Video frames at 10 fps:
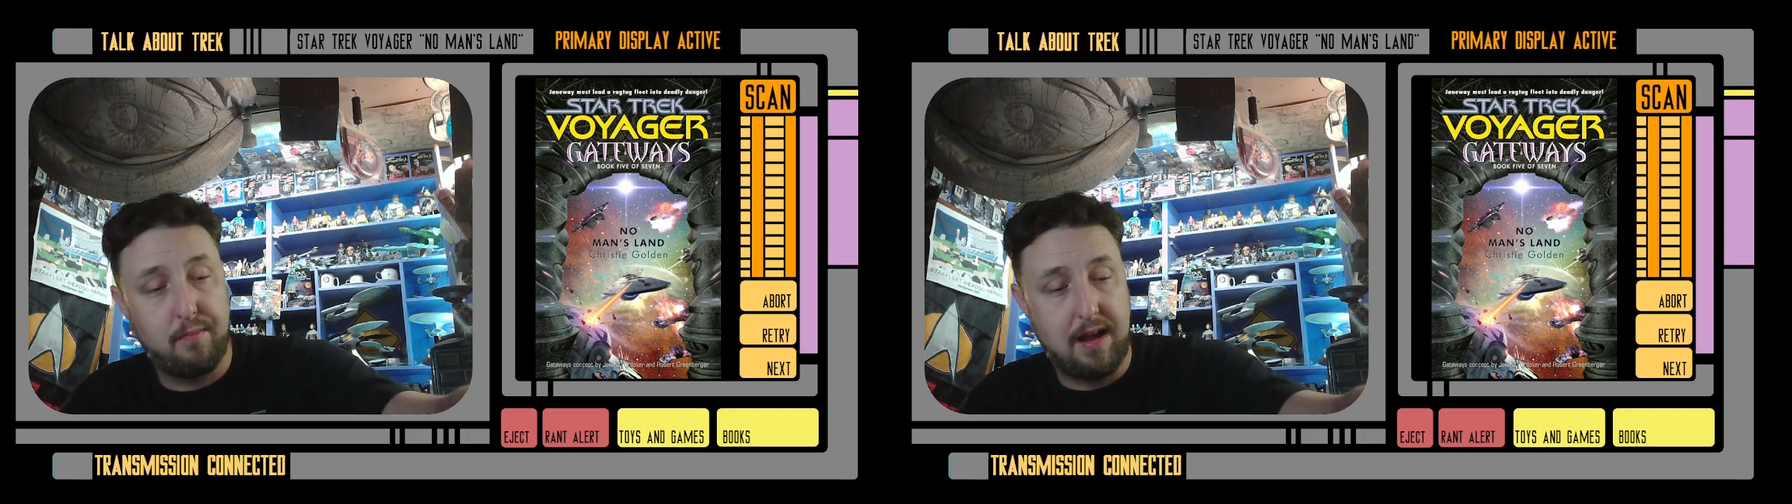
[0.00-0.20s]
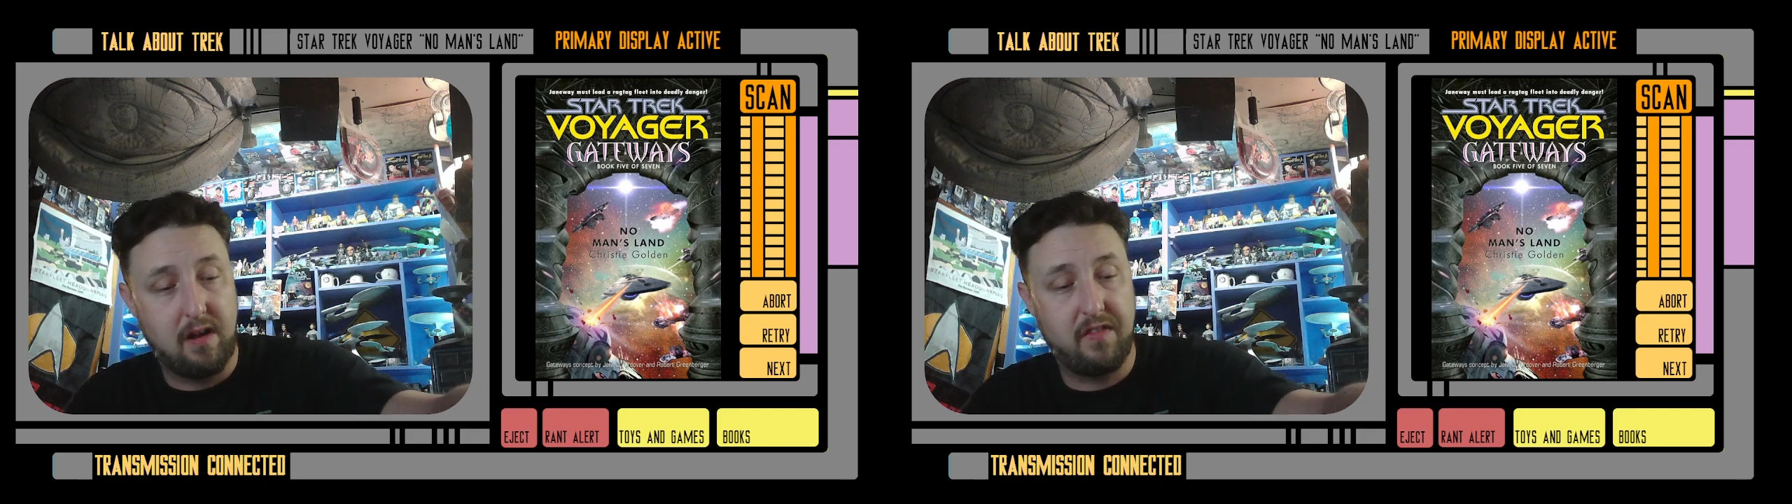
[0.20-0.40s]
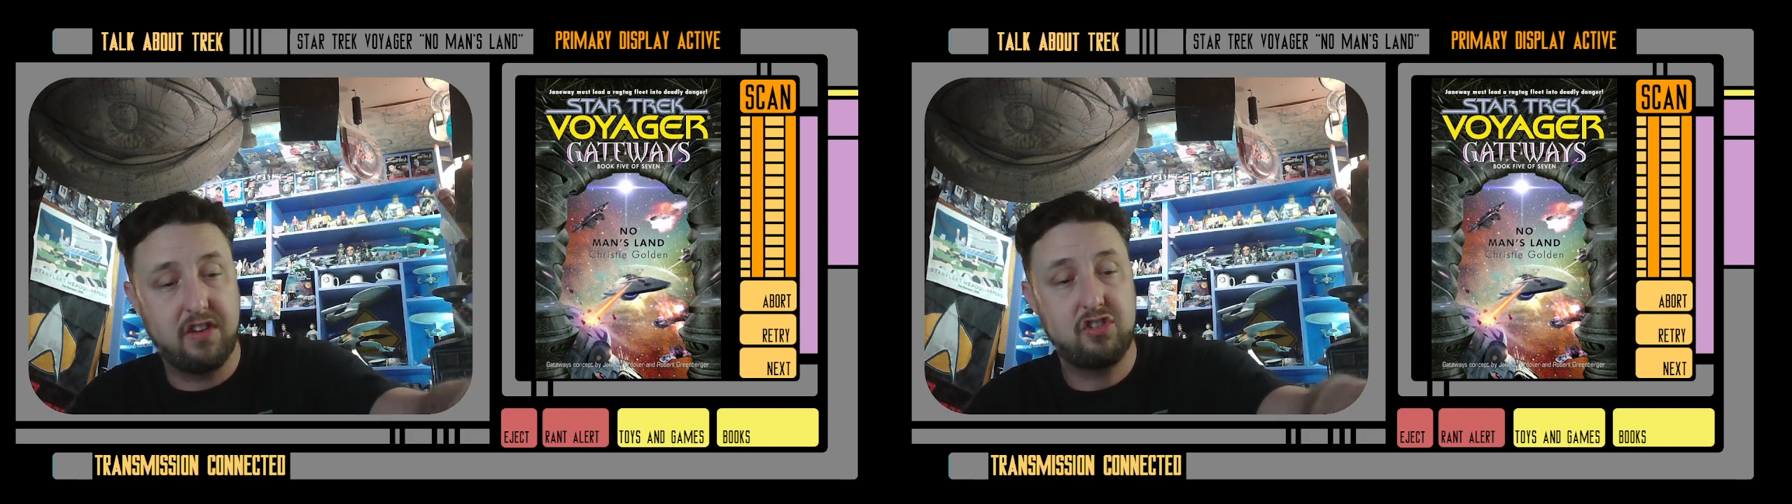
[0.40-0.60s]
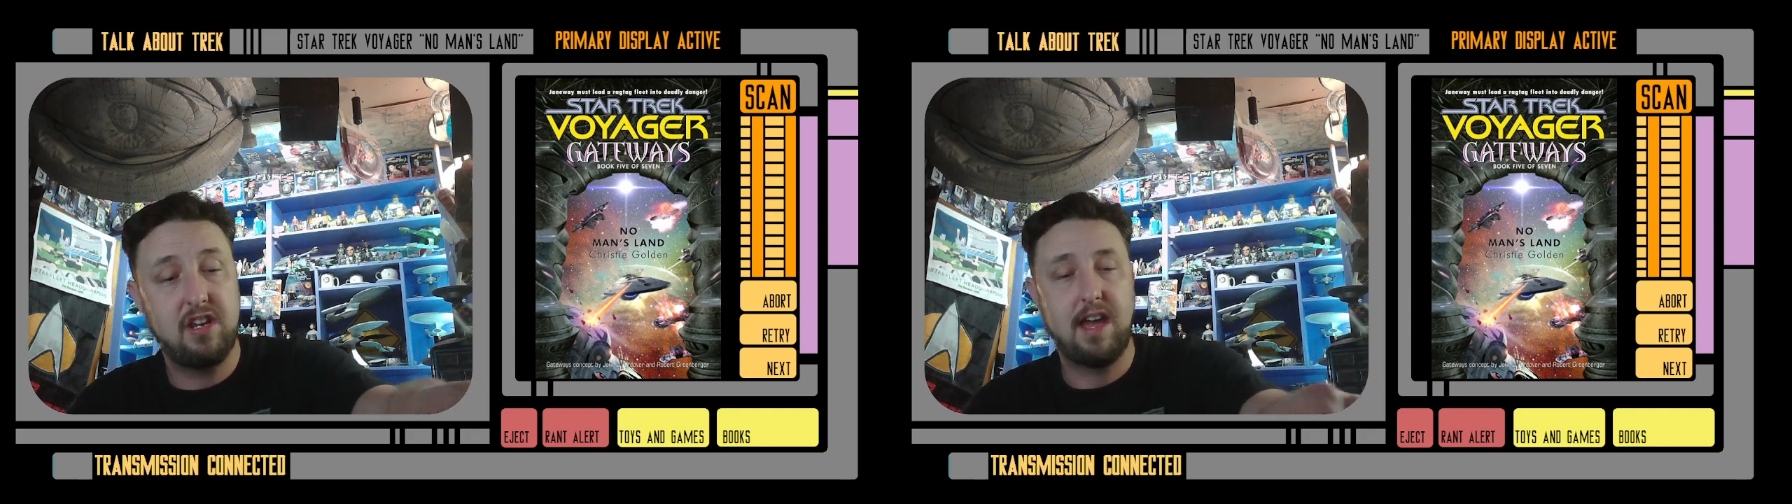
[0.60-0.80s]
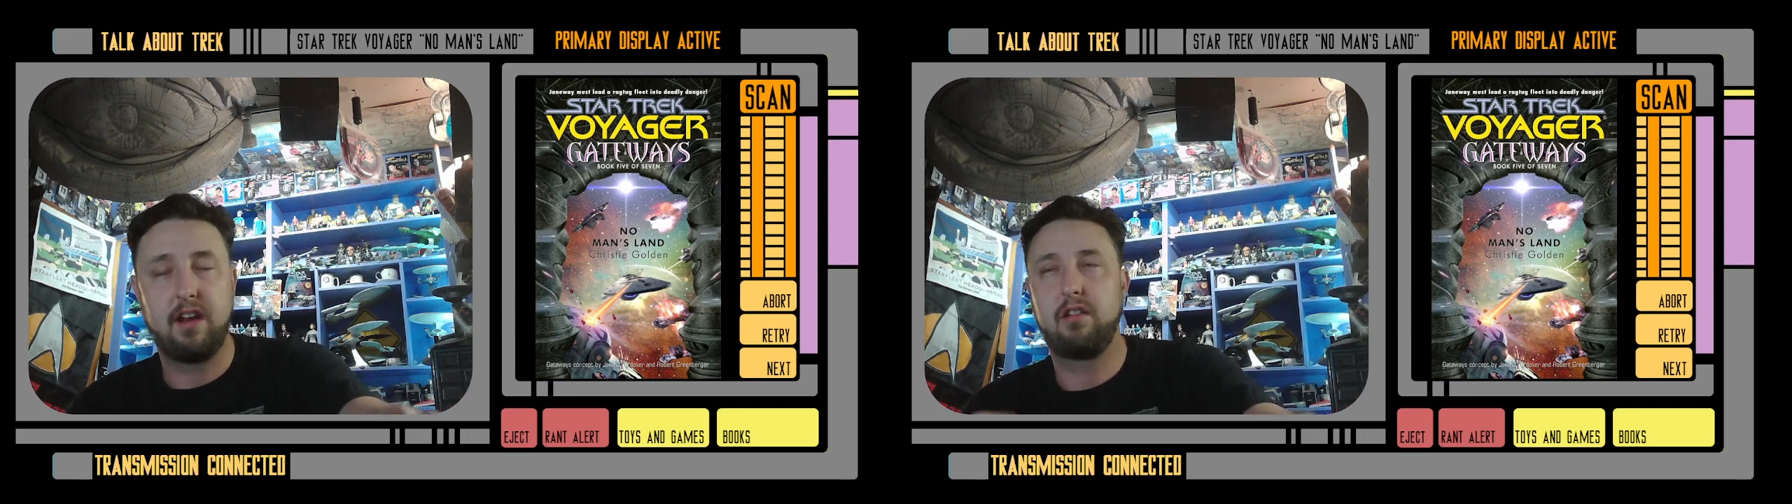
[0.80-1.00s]
about that
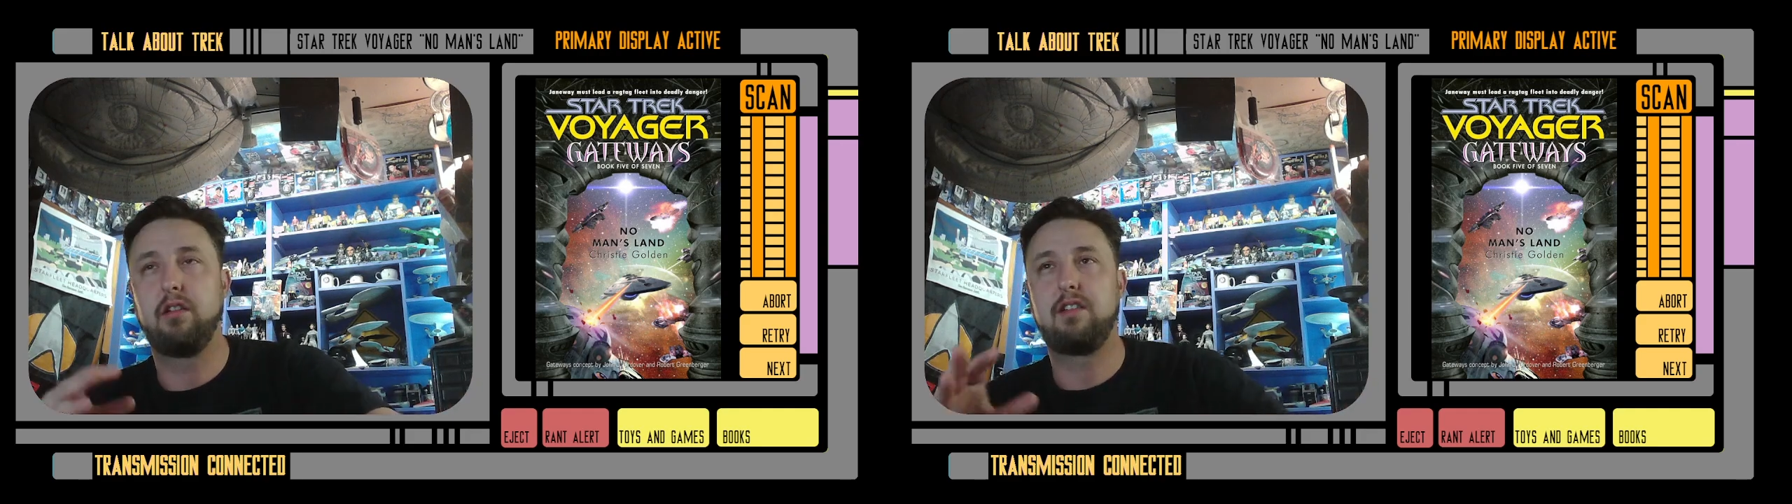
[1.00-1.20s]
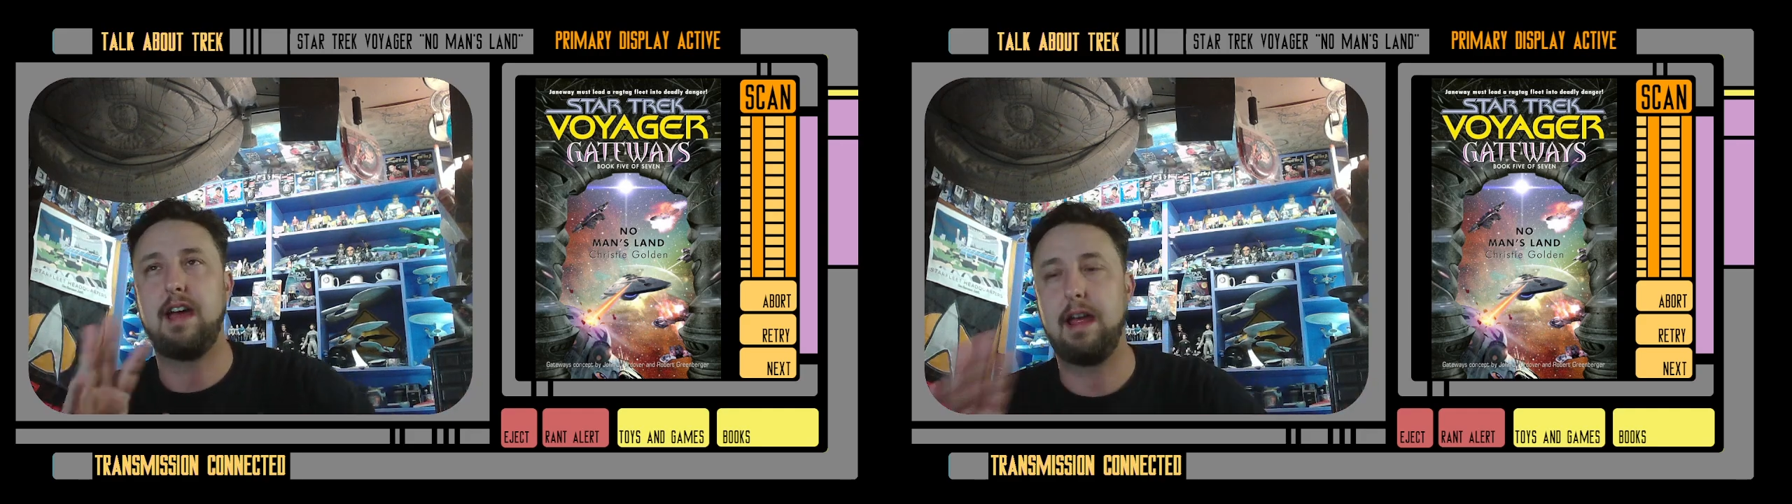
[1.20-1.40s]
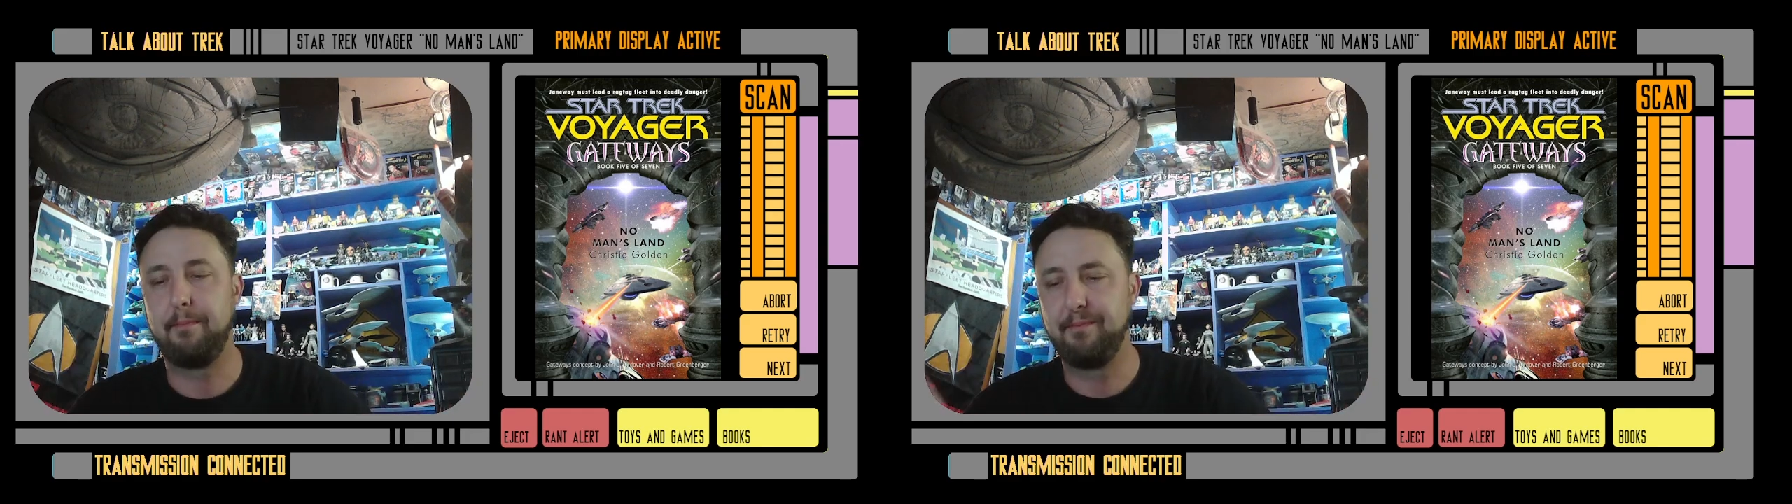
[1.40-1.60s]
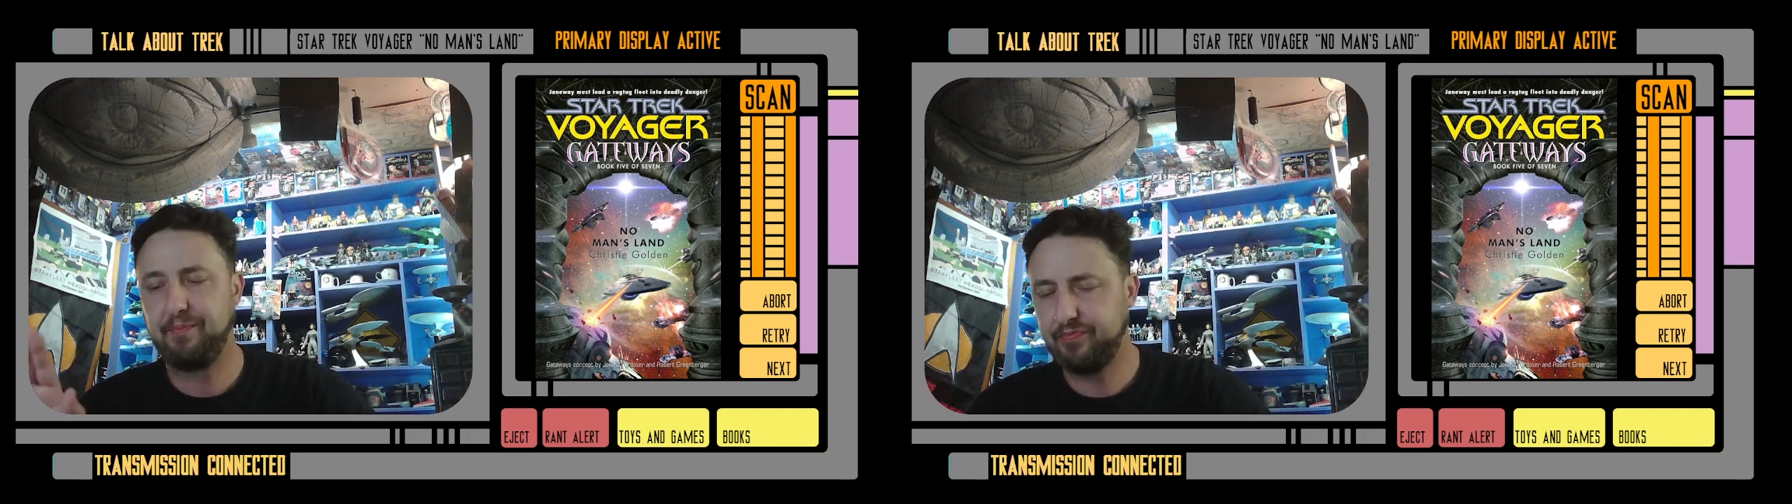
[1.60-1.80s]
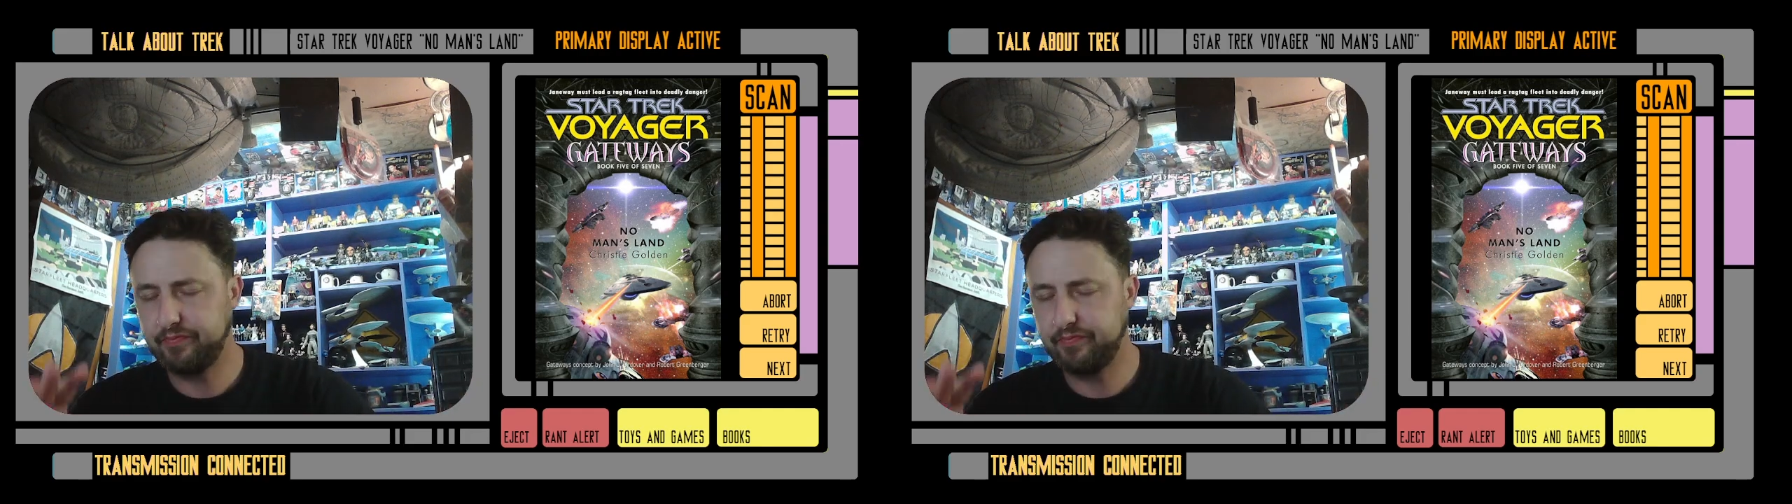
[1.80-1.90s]
she had a good time